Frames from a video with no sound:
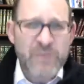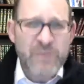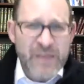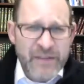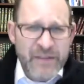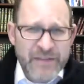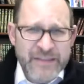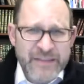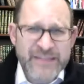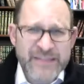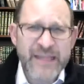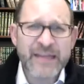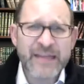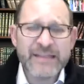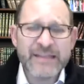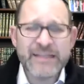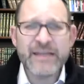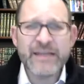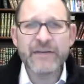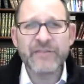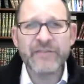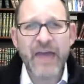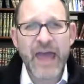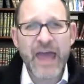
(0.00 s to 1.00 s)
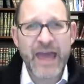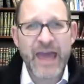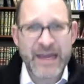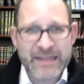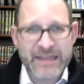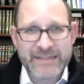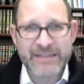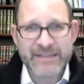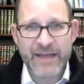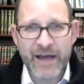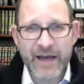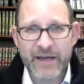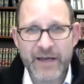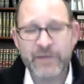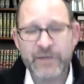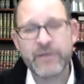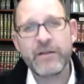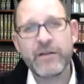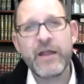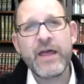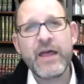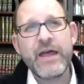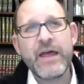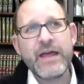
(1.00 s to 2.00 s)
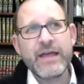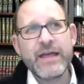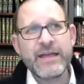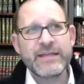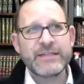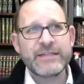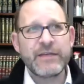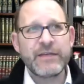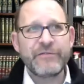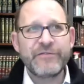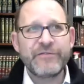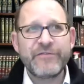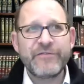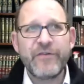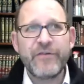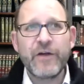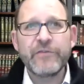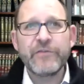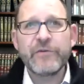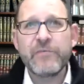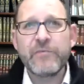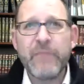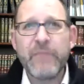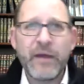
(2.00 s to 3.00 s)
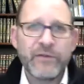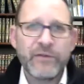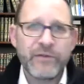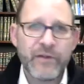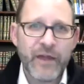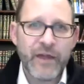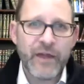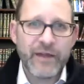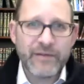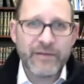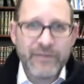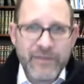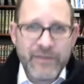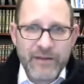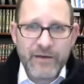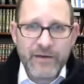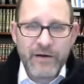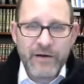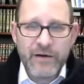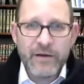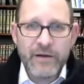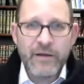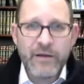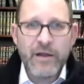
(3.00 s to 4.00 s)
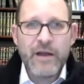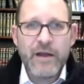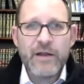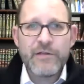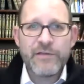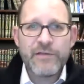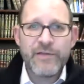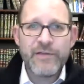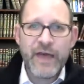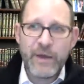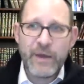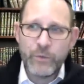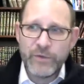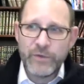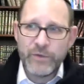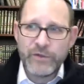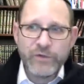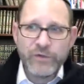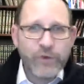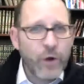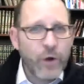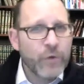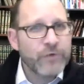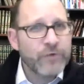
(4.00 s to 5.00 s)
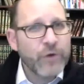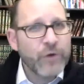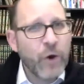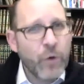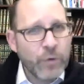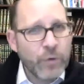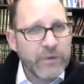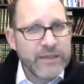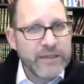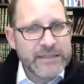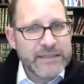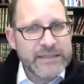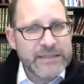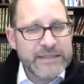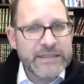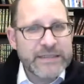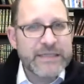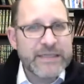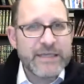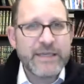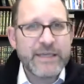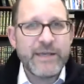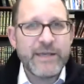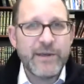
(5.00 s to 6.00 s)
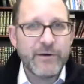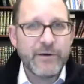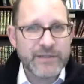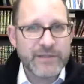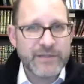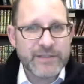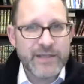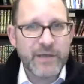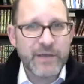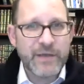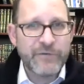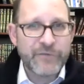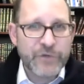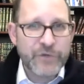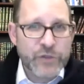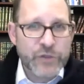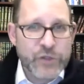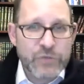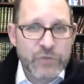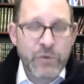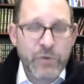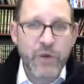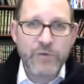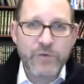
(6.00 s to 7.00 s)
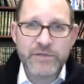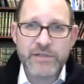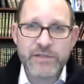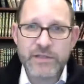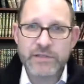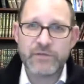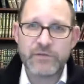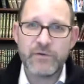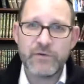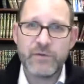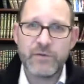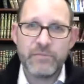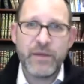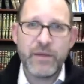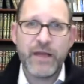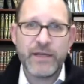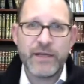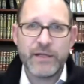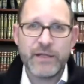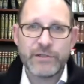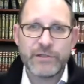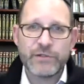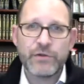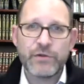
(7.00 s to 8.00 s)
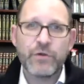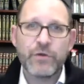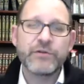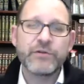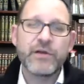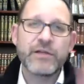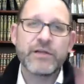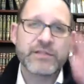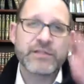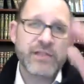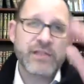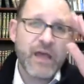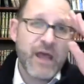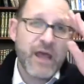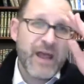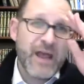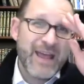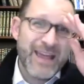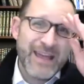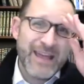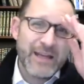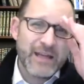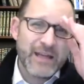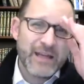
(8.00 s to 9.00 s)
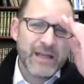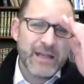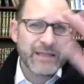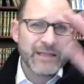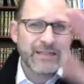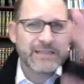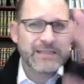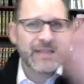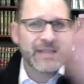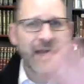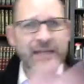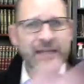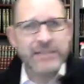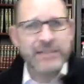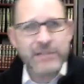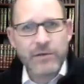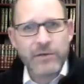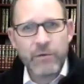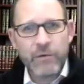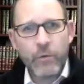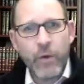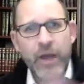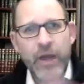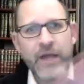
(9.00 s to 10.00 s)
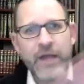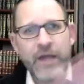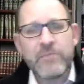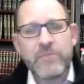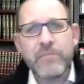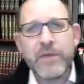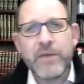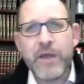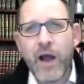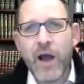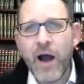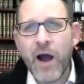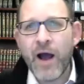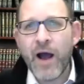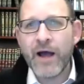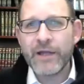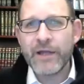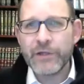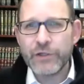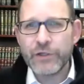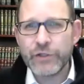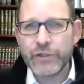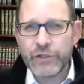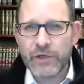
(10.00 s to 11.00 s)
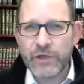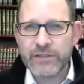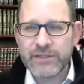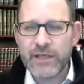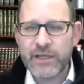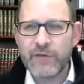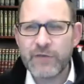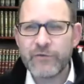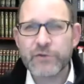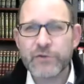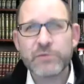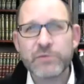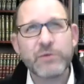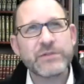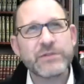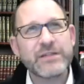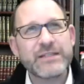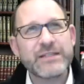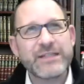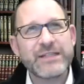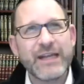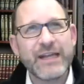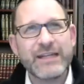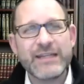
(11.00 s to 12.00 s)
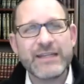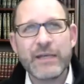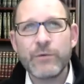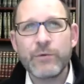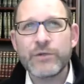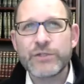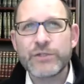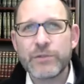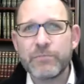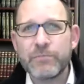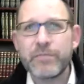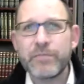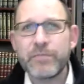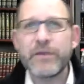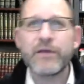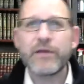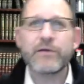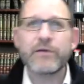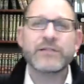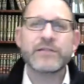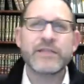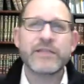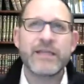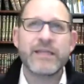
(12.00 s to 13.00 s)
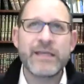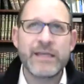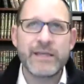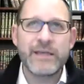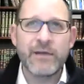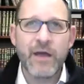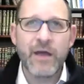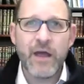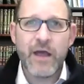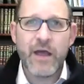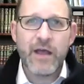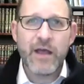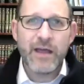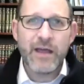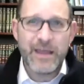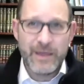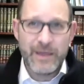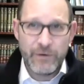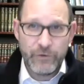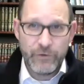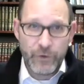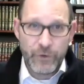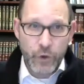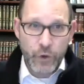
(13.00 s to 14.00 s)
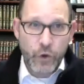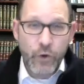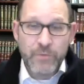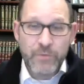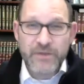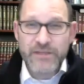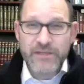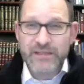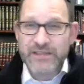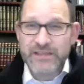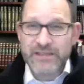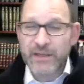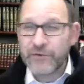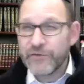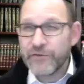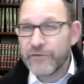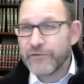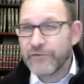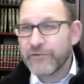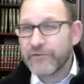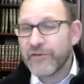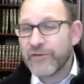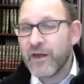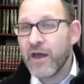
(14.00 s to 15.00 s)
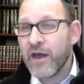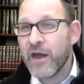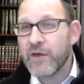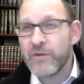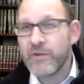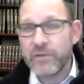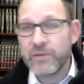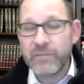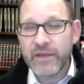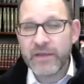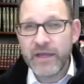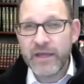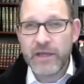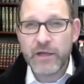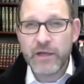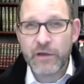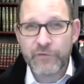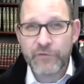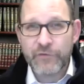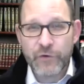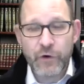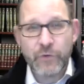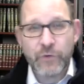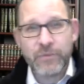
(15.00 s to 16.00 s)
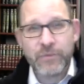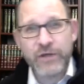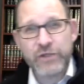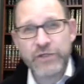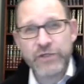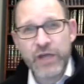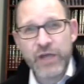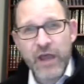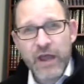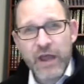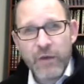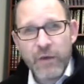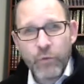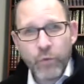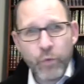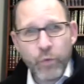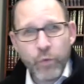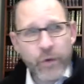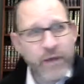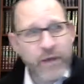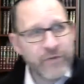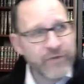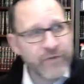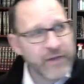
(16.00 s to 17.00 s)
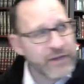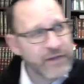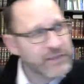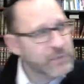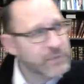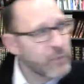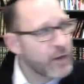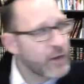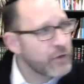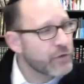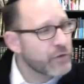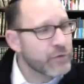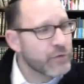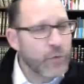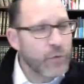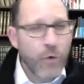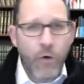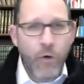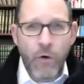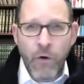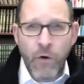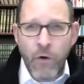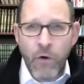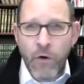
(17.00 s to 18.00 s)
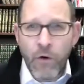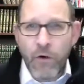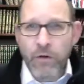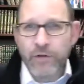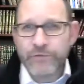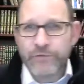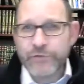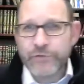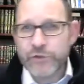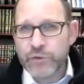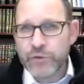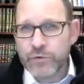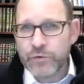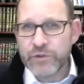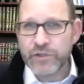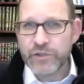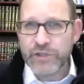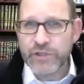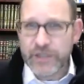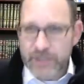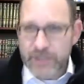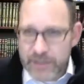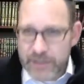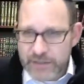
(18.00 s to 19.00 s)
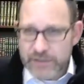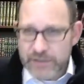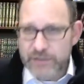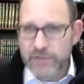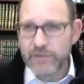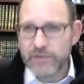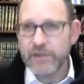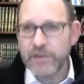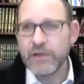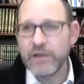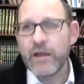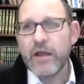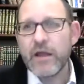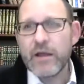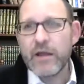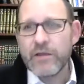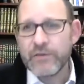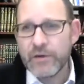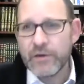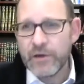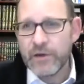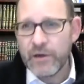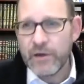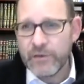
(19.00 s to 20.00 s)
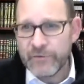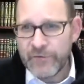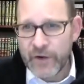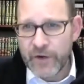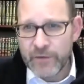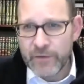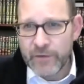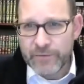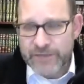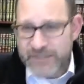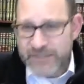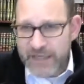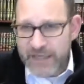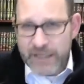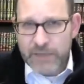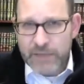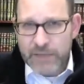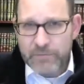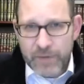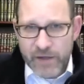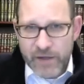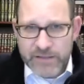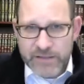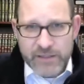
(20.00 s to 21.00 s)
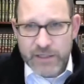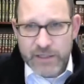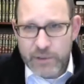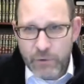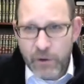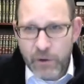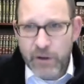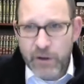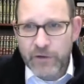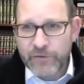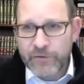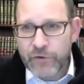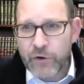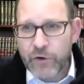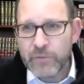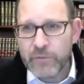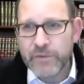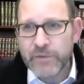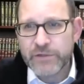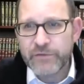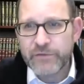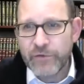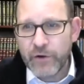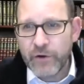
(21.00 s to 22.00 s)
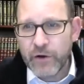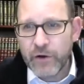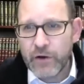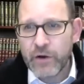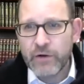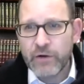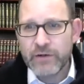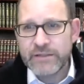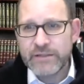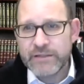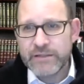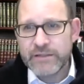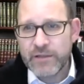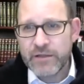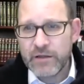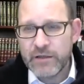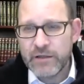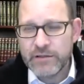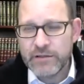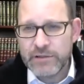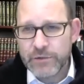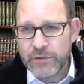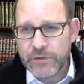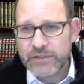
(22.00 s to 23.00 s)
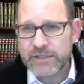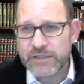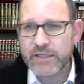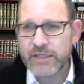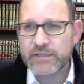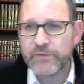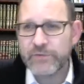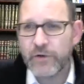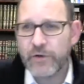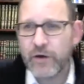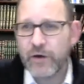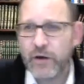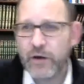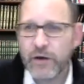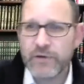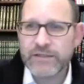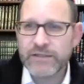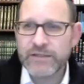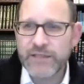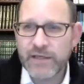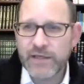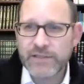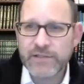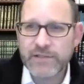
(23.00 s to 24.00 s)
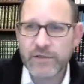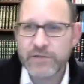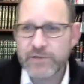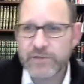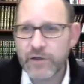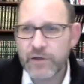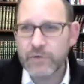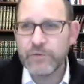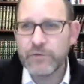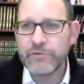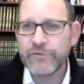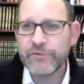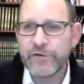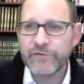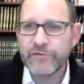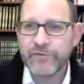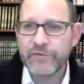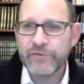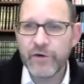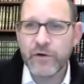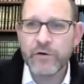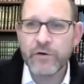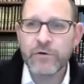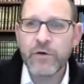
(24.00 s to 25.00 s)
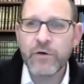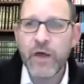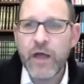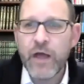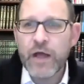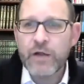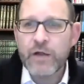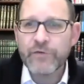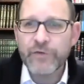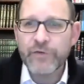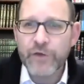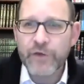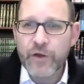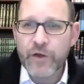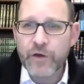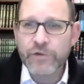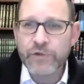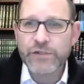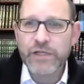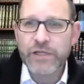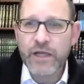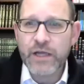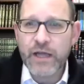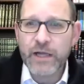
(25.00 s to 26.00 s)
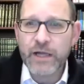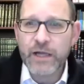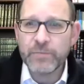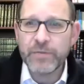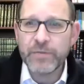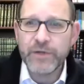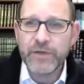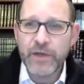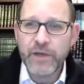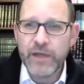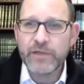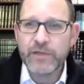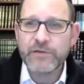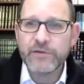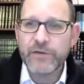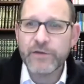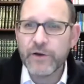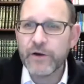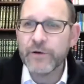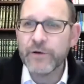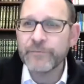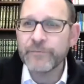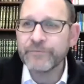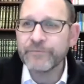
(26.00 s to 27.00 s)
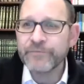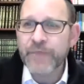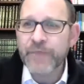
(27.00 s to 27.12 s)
This idea of exile is a fundamental idea that we don't only see here in Sefer Shemot, as the Ramban has told us. It extends way beyond just Sefer Shemot. It's an idea which appears in the Chumash itself, in the very beginning of Chumash, weaving its way through all of Jewish history. The very second pasuk in all of Chumash, V'ha'aretz, in source 6, V'ha'aretz ha'isdasohu v'avo, v'choshech al pnei tehom.